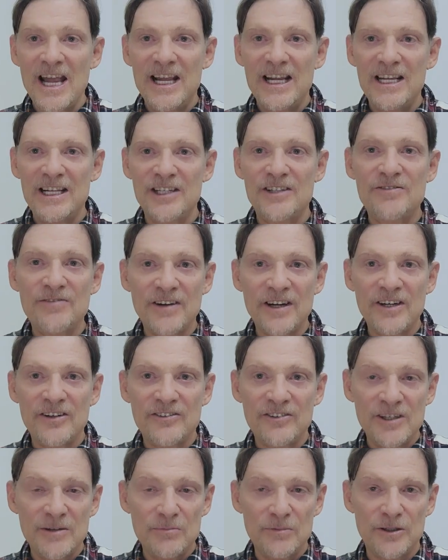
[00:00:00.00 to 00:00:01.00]
It is very
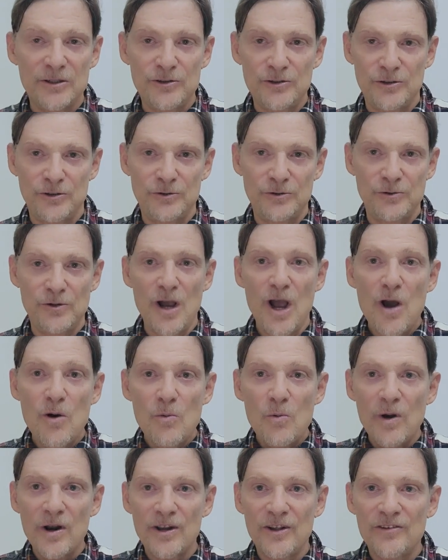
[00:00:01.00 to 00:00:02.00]
similar to
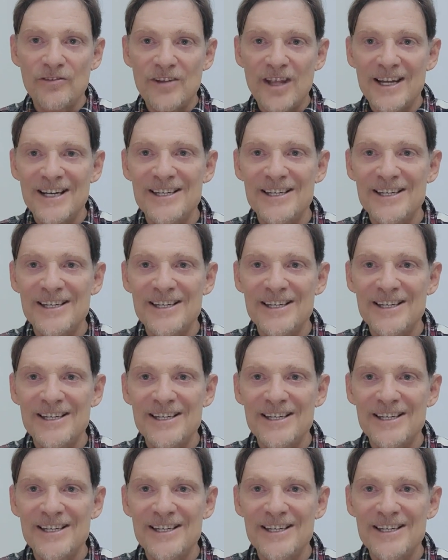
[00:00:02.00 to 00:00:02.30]
what is said in